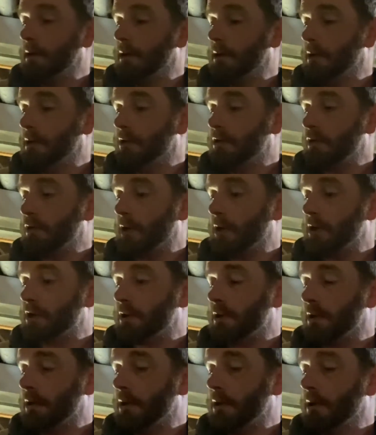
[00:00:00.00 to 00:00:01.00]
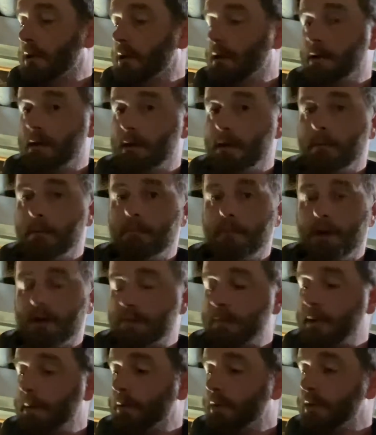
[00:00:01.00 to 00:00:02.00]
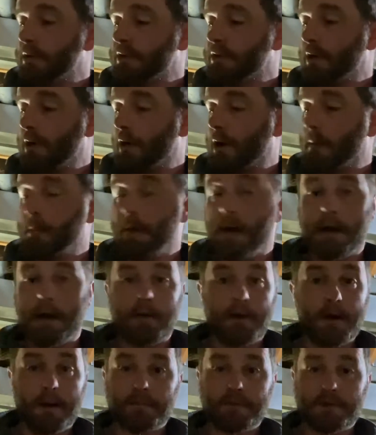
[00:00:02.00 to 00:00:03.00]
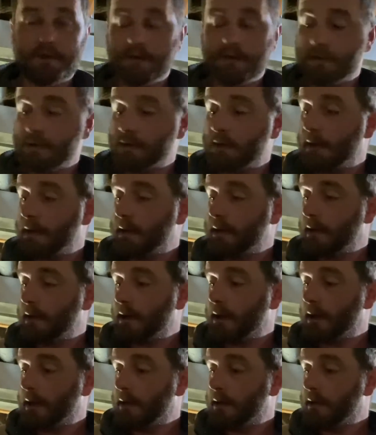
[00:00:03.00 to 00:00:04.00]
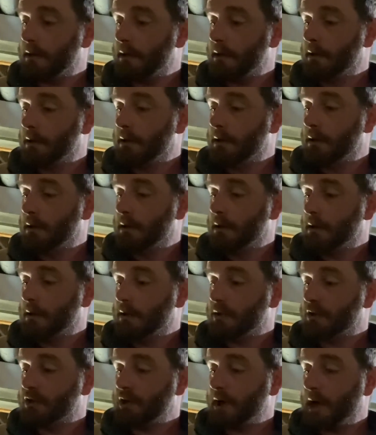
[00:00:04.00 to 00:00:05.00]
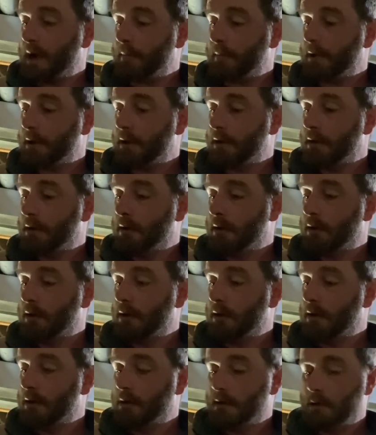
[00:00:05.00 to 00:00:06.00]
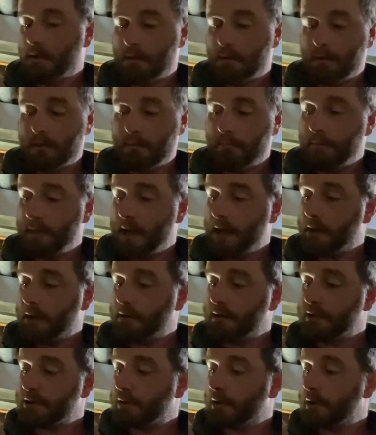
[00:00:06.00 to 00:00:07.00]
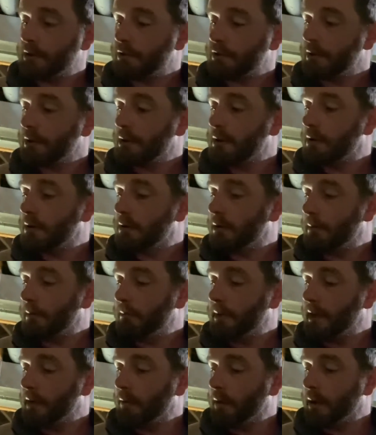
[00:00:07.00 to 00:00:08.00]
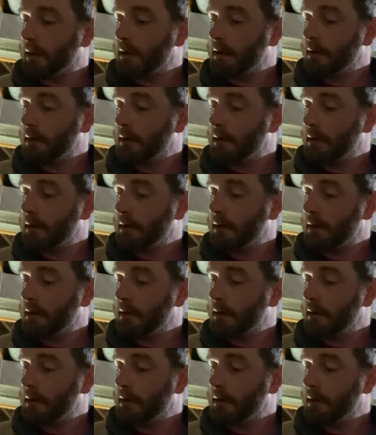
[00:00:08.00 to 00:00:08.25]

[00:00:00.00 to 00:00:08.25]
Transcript: charger. Most people use a car battery. I'm just using a shop battery charger, big one.